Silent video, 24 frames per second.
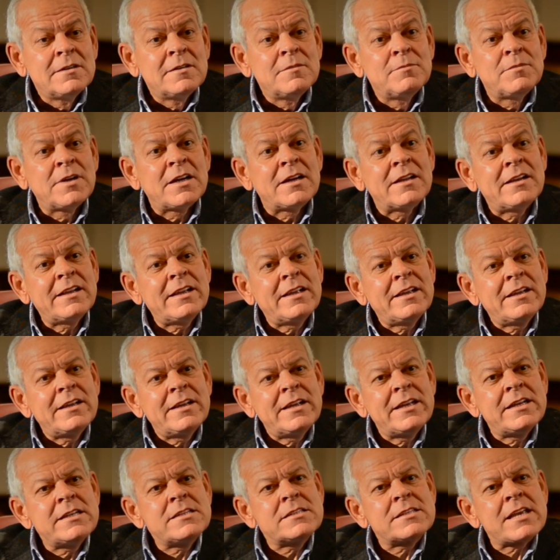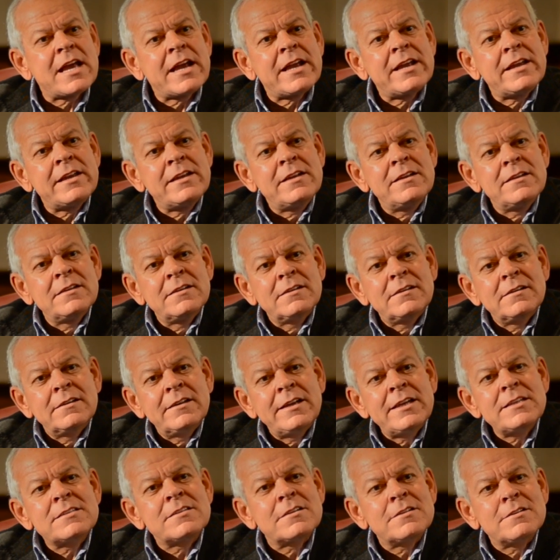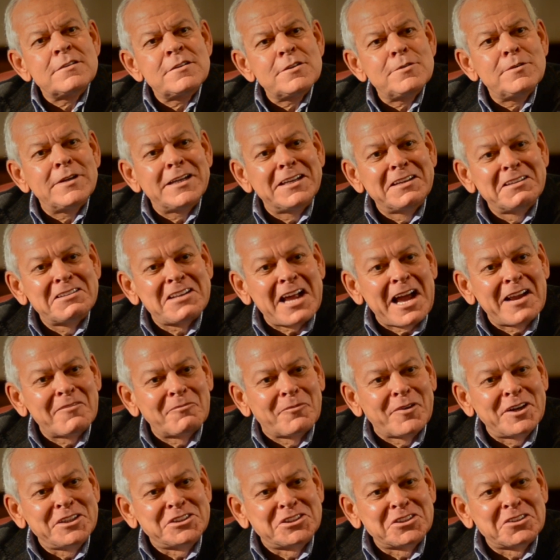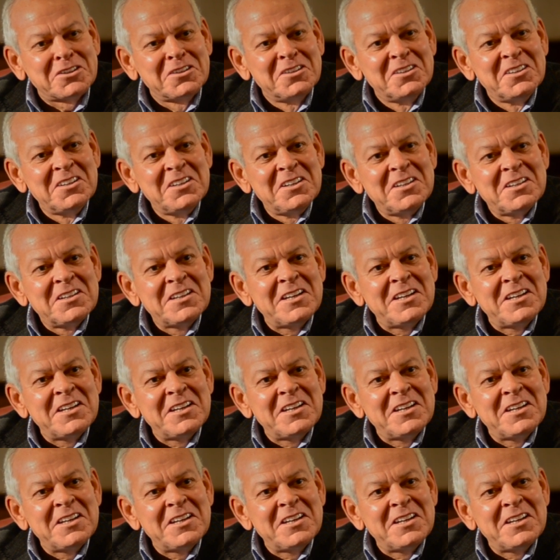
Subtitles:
But he's a do-it type preacher. Yeah.